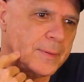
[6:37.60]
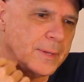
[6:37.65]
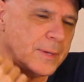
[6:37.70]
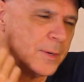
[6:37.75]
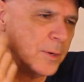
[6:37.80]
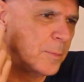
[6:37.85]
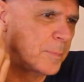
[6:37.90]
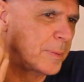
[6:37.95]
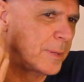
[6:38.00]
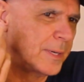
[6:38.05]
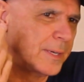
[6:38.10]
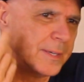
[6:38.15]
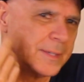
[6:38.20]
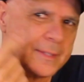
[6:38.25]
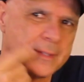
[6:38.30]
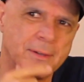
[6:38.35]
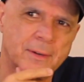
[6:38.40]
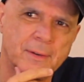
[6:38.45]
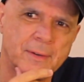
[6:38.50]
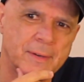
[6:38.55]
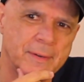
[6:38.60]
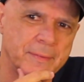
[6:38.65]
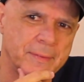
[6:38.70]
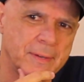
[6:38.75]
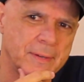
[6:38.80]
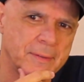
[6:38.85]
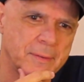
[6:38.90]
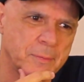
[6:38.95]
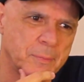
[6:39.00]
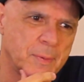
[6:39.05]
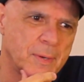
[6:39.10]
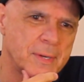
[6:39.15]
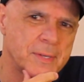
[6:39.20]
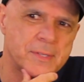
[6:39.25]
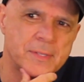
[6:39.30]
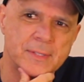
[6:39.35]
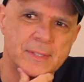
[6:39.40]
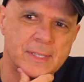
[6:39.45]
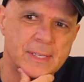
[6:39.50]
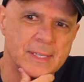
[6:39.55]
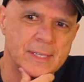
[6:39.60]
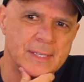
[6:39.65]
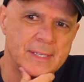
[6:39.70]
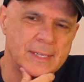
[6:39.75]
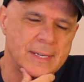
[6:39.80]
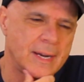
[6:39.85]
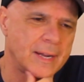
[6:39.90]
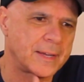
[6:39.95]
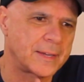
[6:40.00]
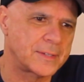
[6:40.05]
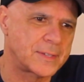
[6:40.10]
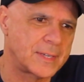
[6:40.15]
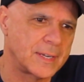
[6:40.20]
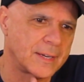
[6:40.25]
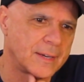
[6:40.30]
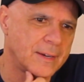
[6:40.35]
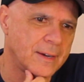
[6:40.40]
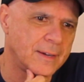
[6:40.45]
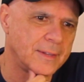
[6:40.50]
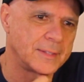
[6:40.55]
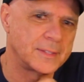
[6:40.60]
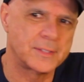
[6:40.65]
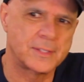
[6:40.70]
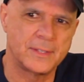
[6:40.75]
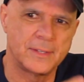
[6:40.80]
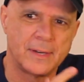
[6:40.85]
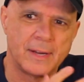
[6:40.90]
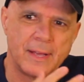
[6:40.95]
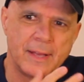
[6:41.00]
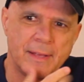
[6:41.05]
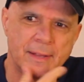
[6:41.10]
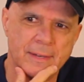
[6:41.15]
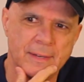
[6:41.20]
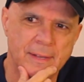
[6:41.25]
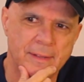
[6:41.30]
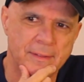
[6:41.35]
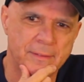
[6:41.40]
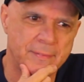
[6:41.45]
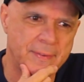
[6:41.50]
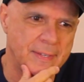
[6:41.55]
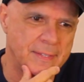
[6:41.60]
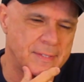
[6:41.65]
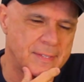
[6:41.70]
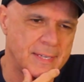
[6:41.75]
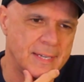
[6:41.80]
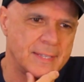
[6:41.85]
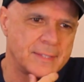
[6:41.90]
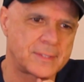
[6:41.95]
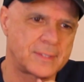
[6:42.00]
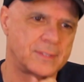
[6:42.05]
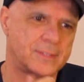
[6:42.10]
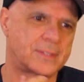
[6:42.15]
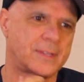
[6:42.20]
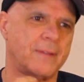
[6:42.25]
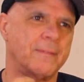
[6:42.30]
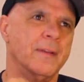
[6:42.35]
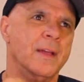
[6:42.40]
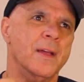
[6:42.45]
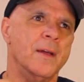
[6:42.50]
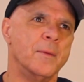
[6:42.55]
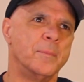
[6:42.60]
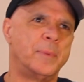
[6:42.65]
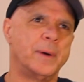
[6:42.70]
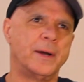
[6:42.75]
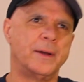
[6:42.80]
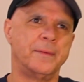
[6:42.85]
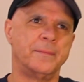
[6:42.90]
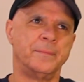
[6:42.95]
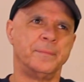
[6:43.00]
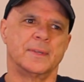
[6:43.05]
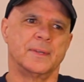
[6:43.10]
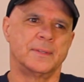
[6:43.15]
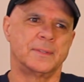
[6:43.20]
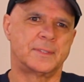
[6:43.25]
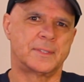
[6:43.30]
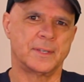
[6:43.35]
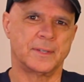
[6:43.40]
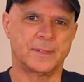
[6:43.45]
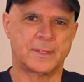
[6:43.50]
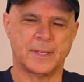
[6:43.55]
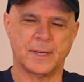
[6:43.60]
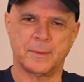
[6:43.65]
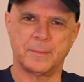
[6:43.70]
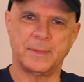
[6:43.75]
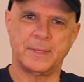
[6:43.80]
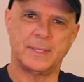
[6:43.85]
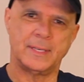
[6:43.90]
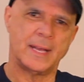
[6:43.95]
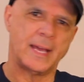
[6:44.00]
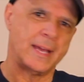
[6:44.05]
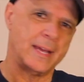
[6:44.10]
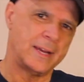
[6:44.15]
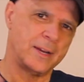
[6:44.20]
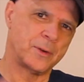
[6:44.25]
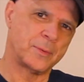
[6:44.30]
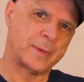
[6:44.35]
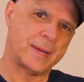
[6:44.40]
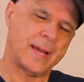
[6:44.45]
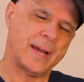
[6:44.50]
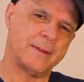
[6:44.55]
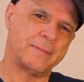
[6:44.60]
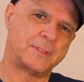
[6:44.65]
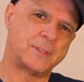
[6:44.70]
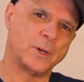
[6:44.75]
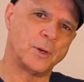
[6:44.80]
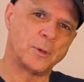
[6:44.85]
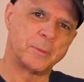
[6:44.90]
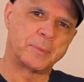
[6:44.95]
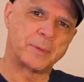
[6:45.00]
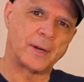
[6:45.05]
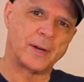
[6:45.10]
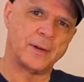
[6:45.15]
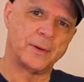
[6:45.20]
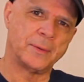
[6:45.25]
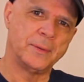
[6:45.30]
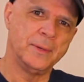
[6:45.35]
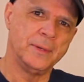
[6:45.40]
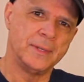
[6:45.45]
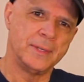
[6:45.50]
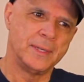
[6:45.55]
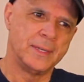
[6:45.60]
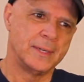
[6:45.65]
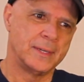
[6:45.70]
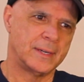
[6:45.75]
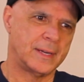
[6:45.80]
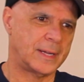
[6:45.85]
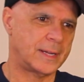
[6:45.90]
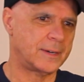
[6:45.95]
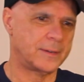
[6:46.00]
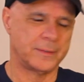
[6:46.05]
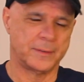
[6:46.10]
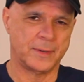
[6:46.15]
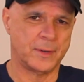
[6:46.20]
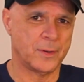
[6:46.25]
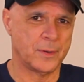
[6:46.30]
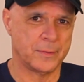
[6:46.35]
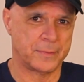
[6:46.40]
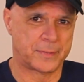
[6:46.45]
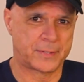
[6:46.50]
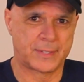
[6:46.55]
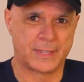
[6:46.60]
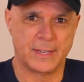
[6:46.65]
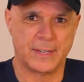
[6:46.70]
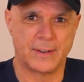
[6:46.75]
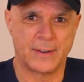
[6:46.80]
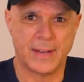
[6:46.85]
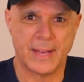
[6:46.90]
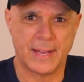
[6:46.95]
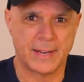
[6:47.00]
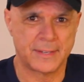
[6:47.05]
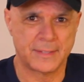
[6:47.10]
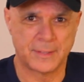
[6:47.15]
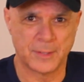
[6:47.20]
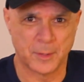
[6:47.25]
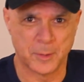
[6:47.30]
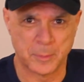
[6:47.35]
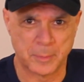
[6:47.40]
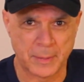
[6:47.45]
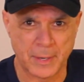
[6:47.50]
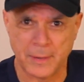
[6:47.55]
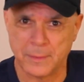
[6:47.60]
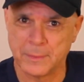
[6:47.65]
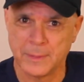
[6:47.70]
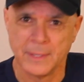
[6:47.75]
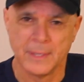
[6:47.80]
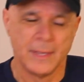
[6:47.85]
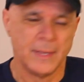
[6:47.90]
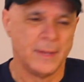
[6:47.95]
who played guitar on the Rossington, and I guess you had Collins and the Van Zants and stuff. But to come now, here we have dobro. I don't know if Skinner had a dobro.